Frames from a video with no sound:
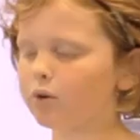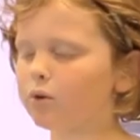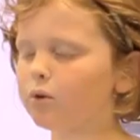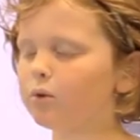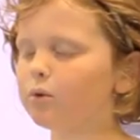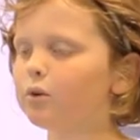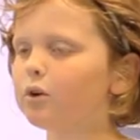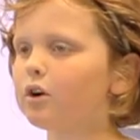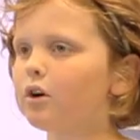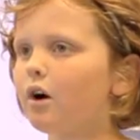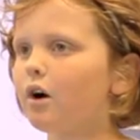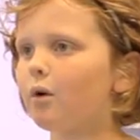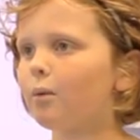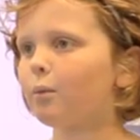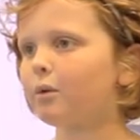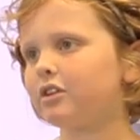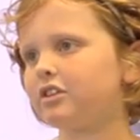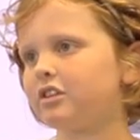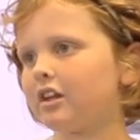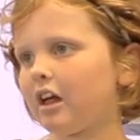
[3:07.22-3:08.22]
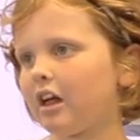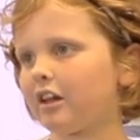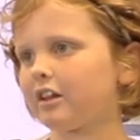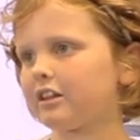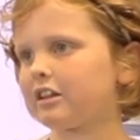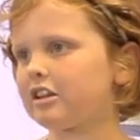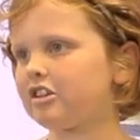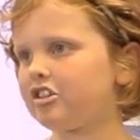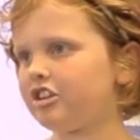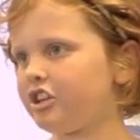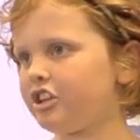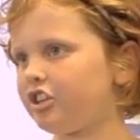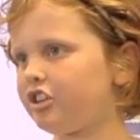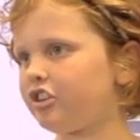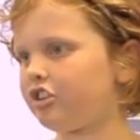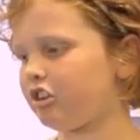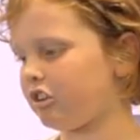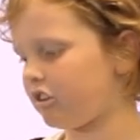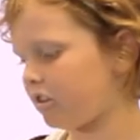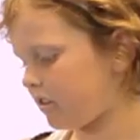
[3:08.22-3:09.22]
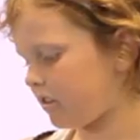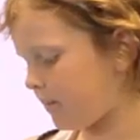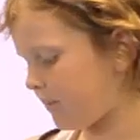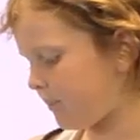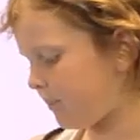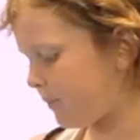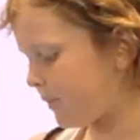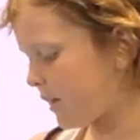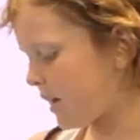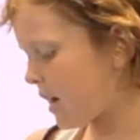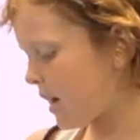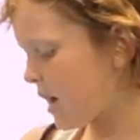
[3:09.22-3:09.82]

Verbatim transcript: class is a book talk. It's good because you